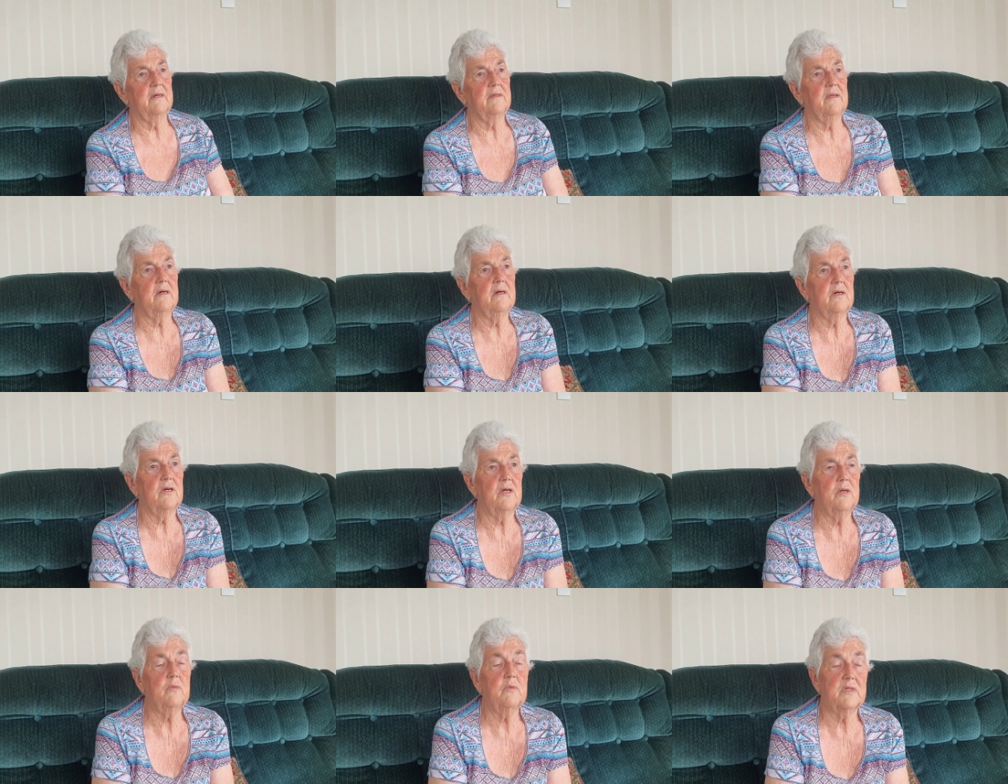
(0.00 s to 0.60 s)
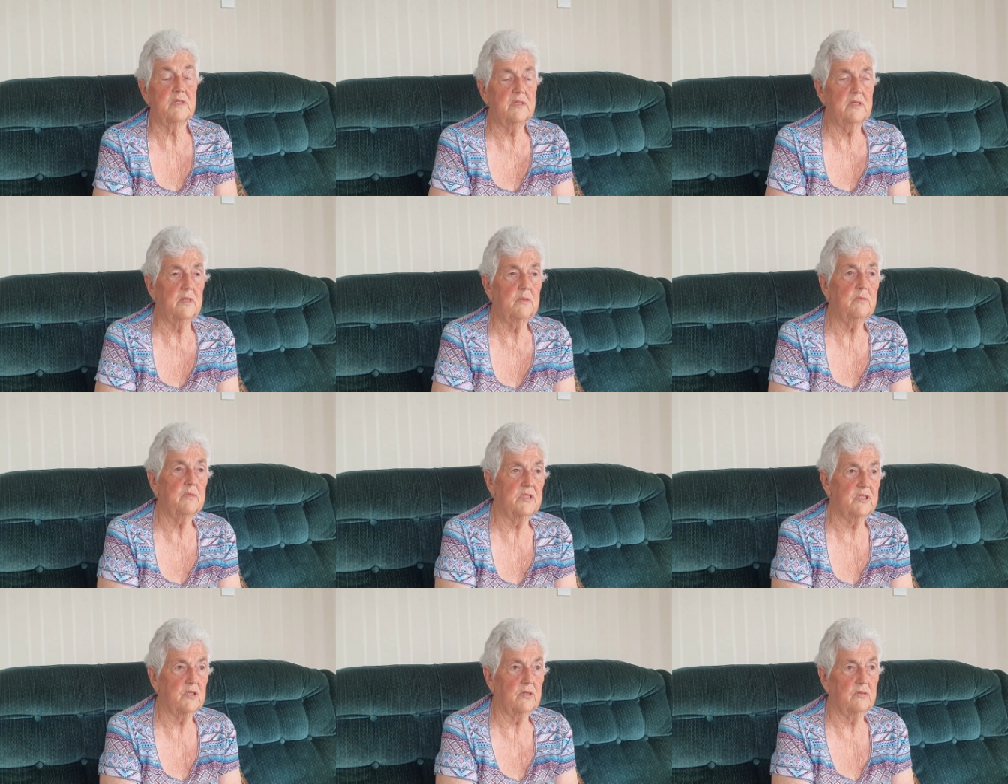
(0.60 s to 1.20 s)
No, he was. He
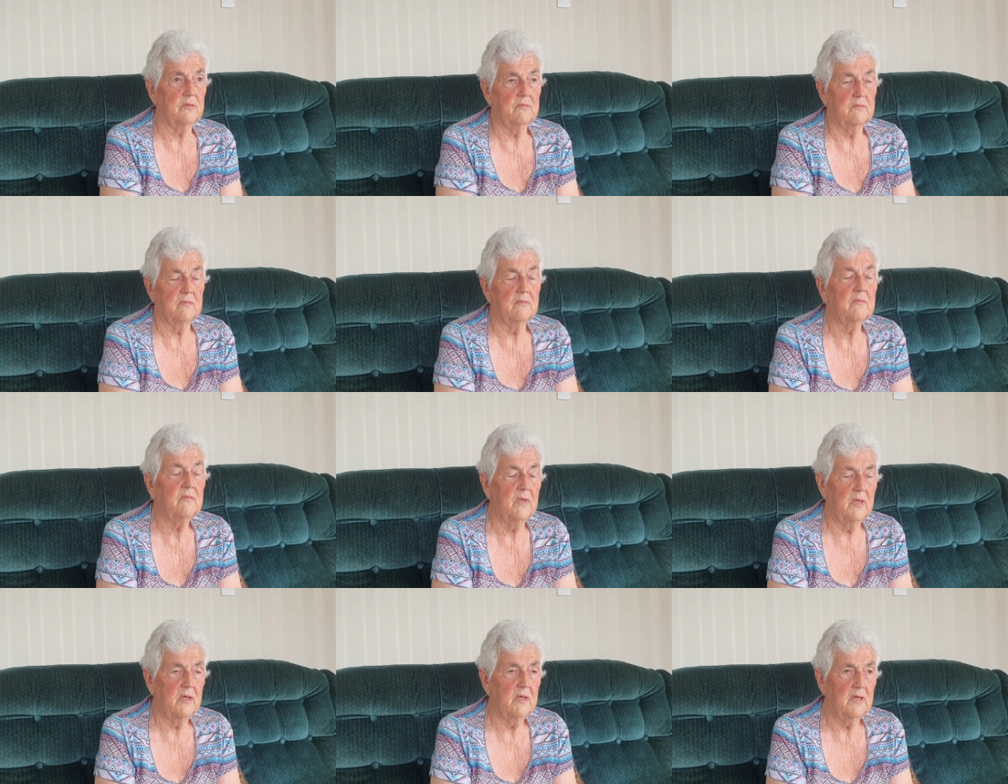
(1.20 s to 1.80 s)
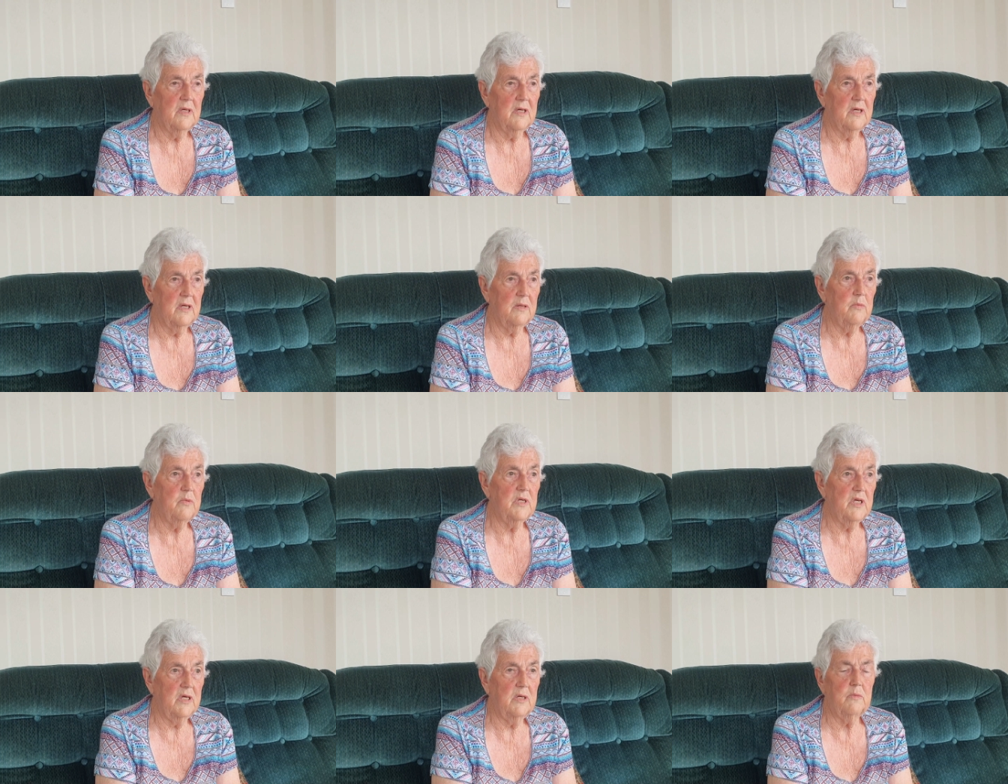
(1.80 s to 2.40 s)
was
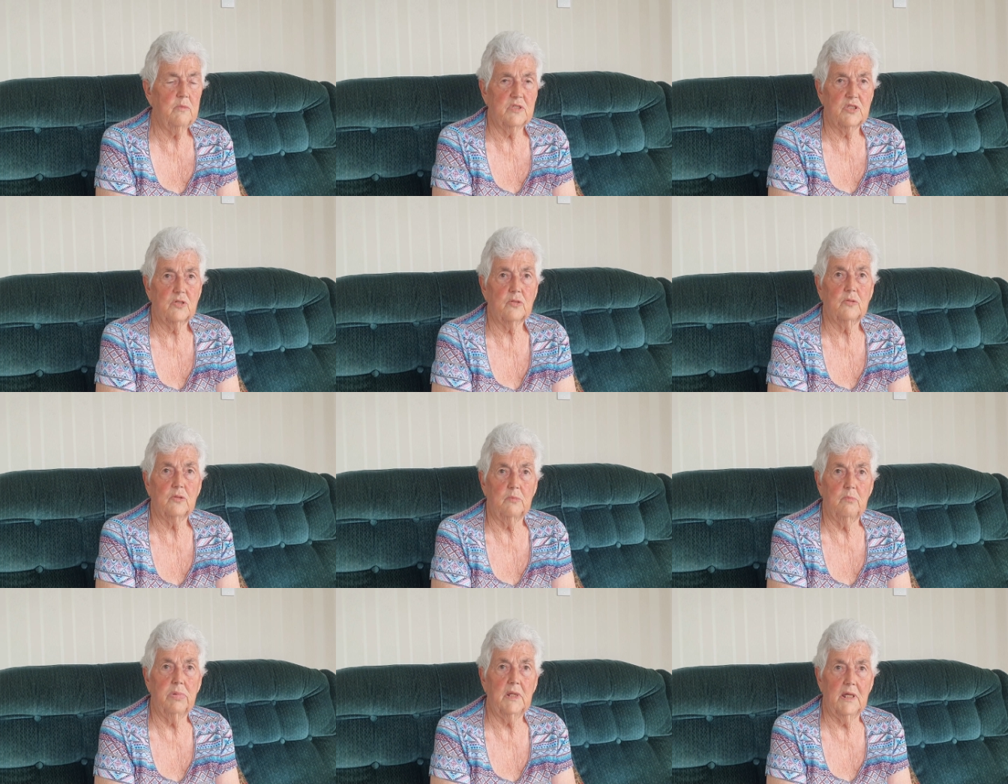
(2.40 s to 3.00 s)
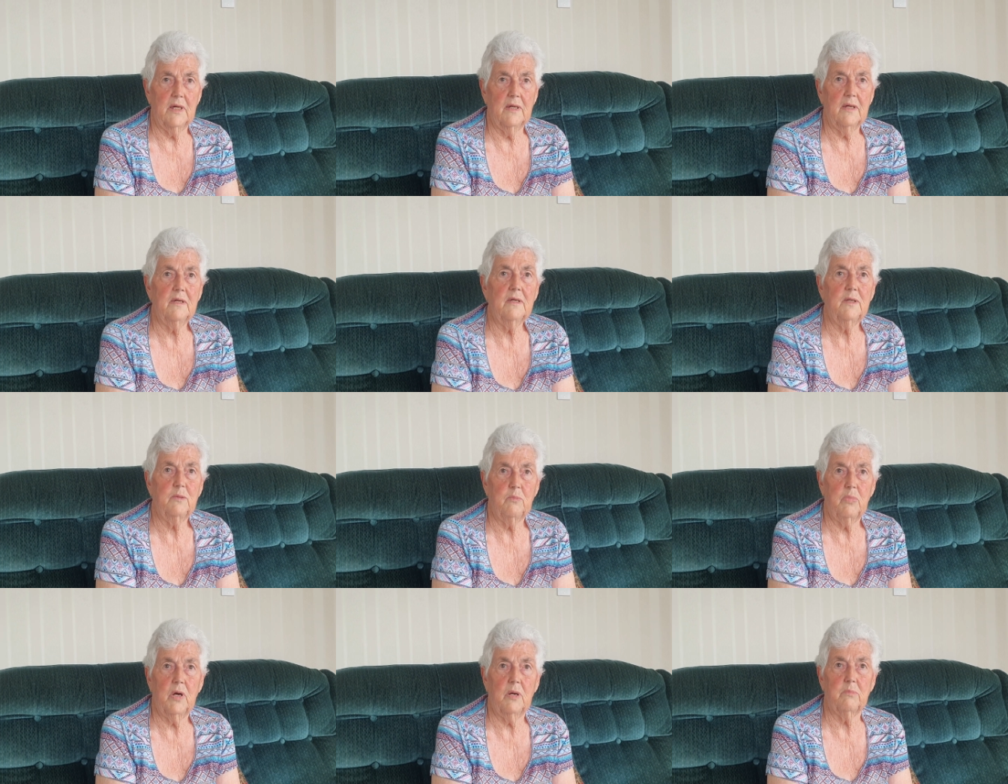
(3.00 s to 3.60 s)
a. He was a good player. He'd
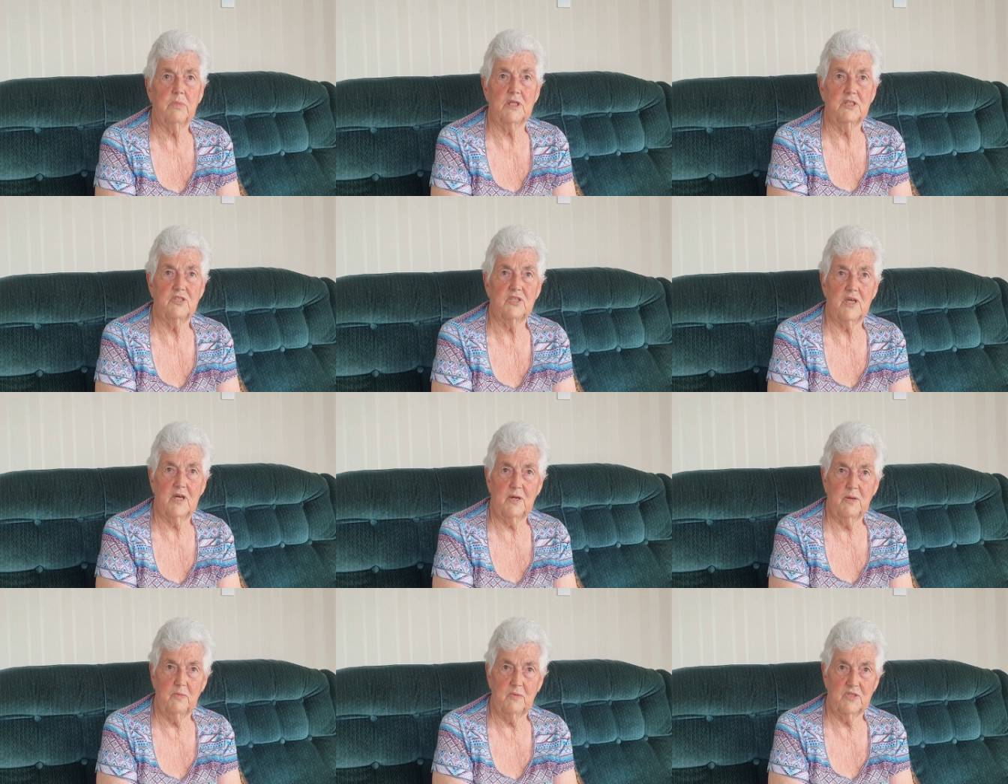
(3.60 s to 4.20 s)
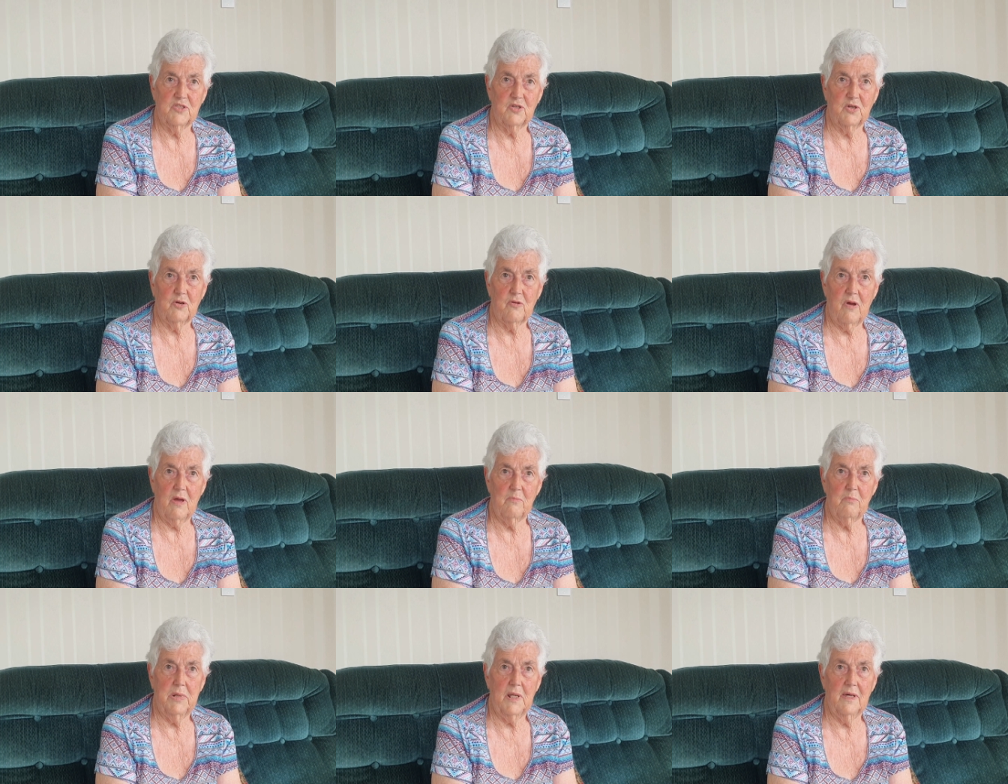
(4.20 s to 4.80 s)
Isn't probably the, say he was a
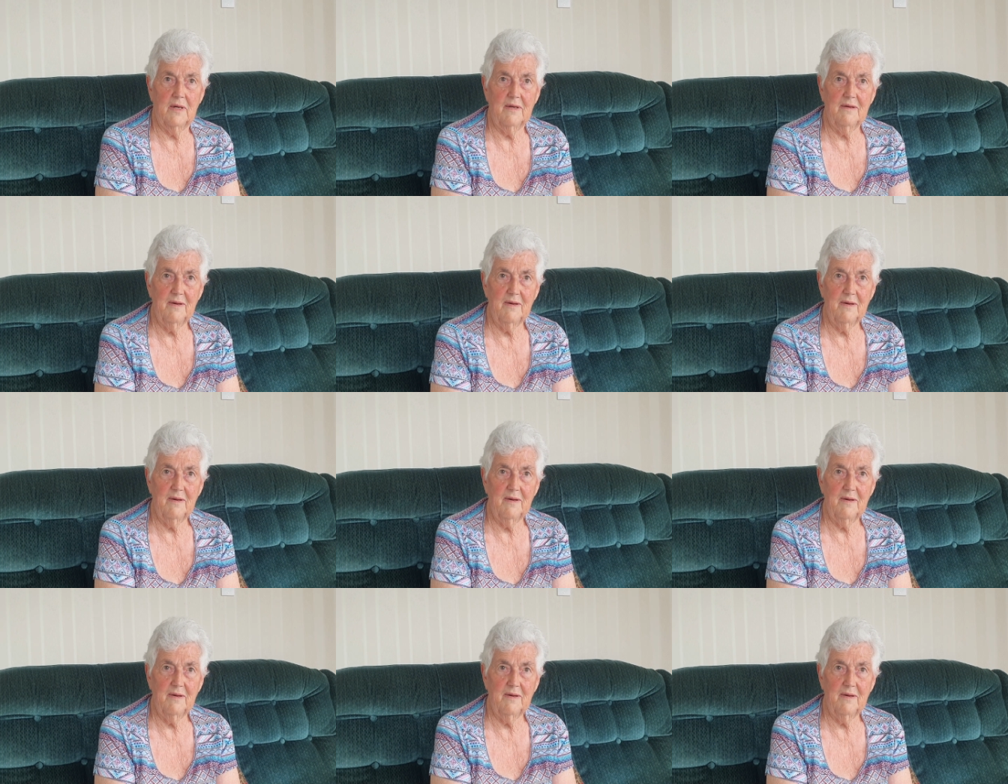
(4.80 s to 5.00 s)
great player.